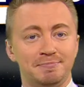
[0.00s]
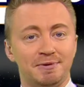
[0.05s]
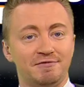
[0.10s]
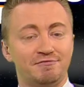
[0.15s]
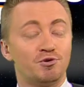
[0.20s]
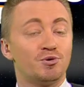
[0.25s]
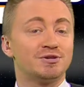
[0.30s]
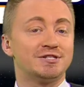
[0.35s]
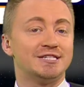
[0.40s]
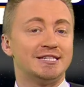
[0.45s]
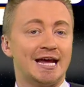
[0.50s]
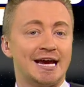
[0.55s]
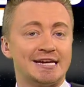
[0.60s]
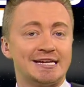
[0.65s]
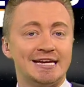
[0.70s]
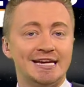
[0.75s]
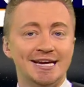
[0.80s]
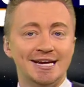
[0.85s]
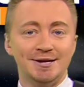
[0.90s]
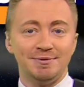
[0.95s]
But for
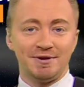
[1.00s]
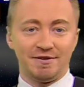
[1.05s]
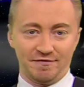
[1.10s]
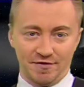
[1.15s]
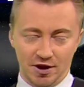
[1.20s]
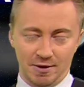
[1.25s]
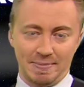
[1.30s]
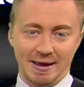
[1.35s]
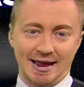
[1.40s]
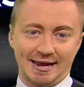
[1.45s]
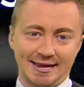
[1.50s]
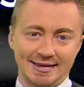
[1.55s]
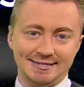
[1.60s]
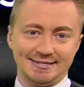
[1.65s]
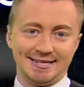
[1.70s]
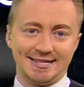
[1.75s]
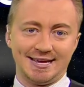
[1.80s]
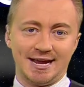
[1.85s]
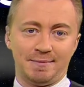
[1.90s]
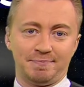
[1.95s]
tonight, we fall back
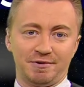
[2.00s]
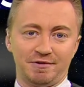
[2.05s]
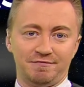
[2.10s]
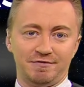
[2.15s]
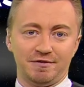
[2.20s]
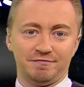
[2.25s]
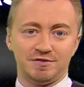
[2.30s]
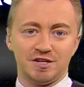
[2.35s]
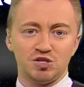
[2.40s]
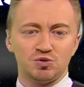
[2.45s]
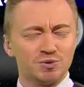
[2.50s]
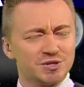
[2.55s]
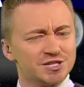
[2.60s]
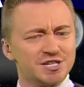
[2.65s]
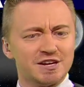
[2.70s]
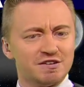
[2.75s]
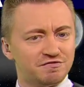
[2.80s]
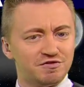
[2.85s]
into the upper 50s. We'll see a